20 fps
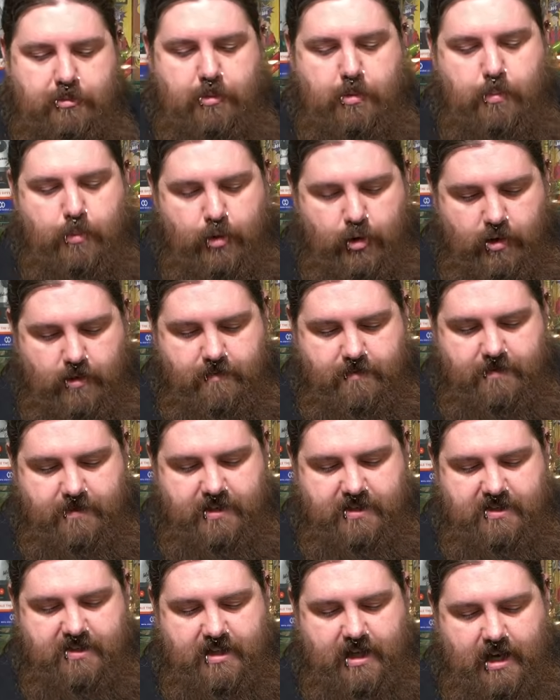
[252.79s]
Remove the
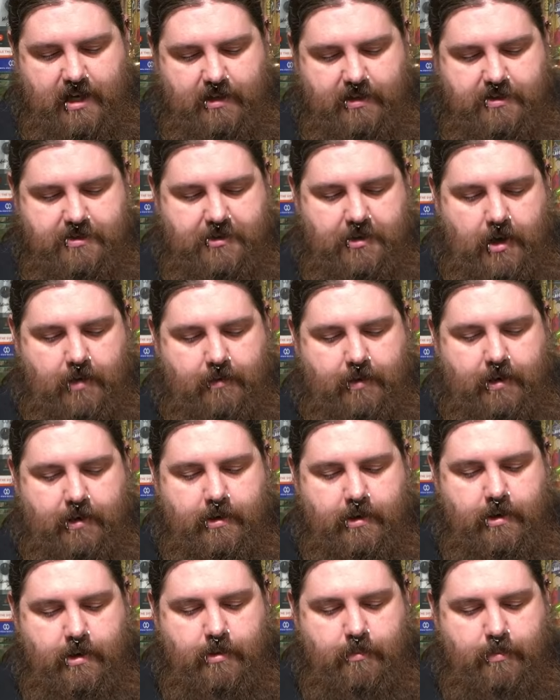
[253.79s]
stylus cover,
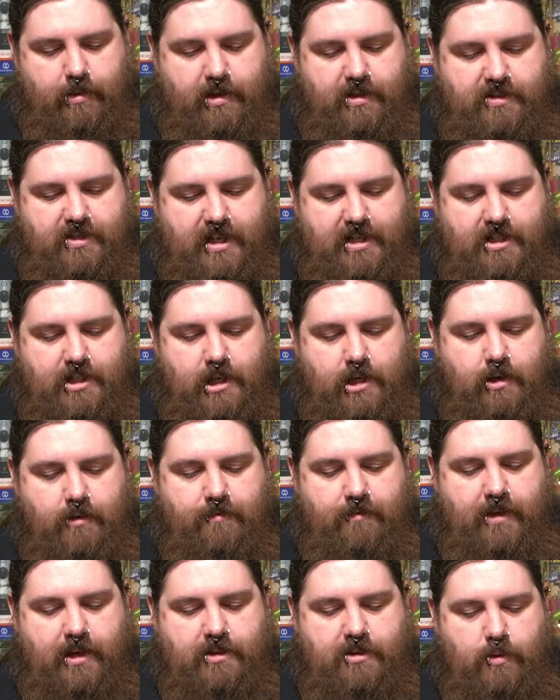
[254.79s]
because that's going to
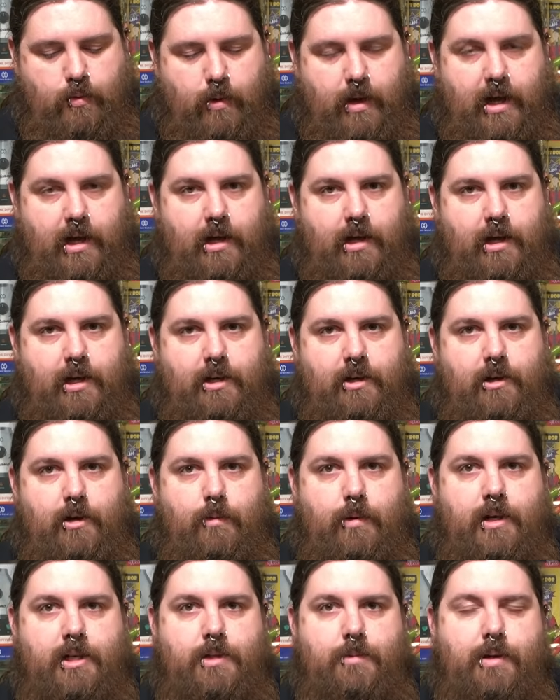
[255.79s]
affect the weight, and you don't
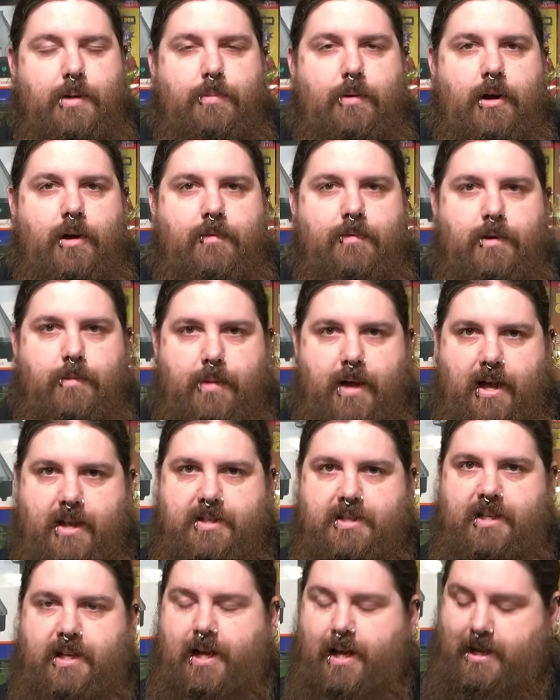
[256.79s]
want it to be a part of your
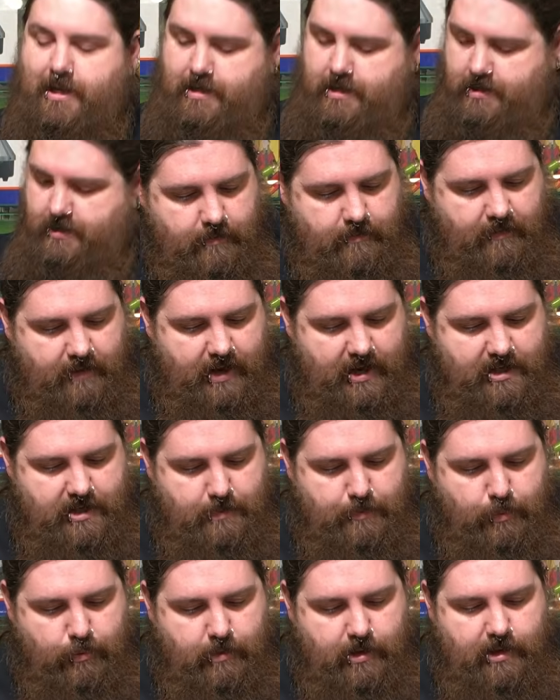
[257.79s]
balancing act. Find the
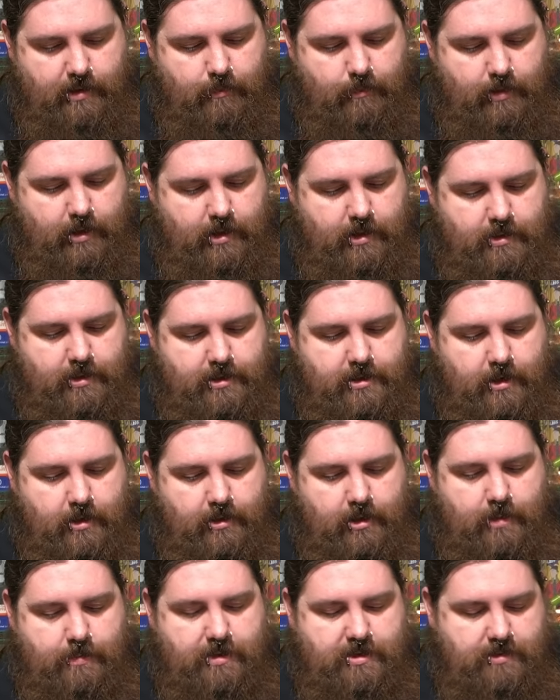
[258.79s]
point where the
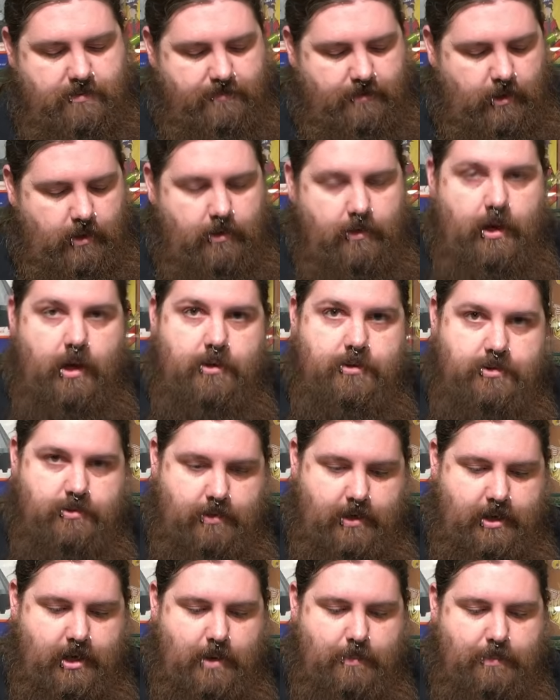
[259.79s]
tone arm doesn't fall
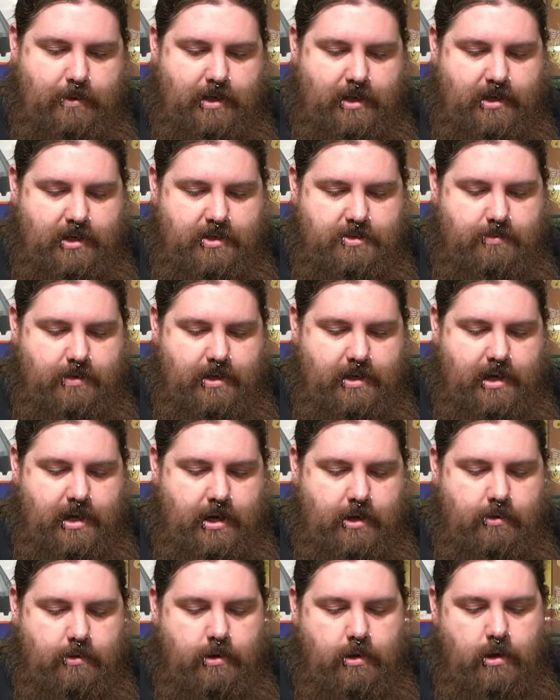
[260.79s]
straight up like it is right
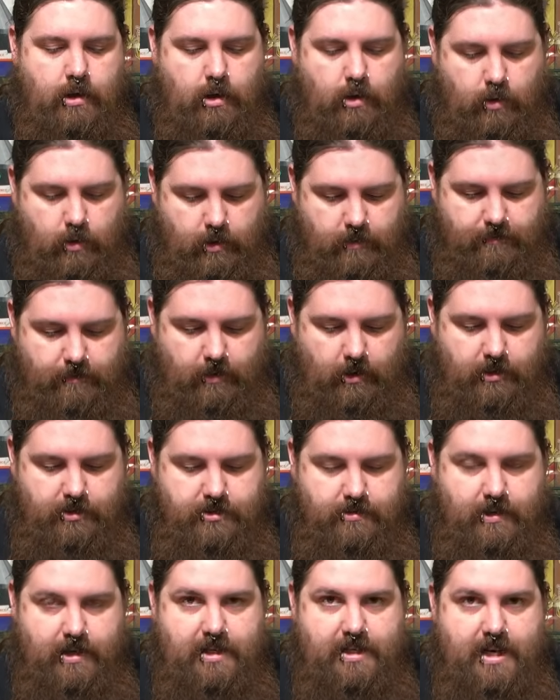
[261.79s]
now, or fall
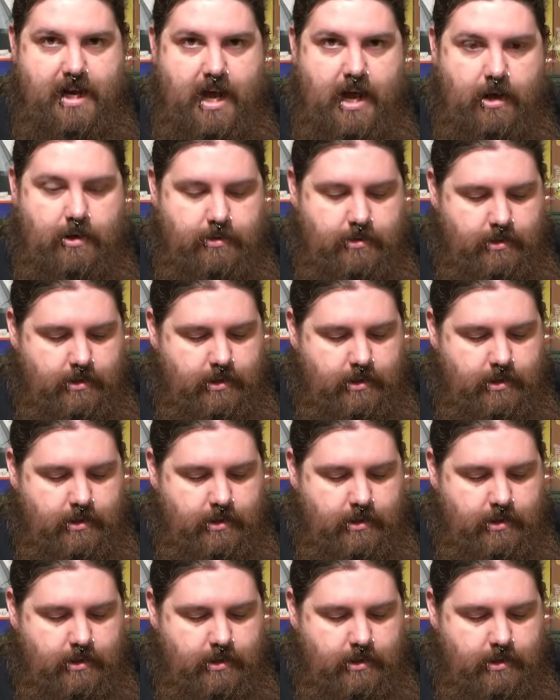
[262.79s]
straight down.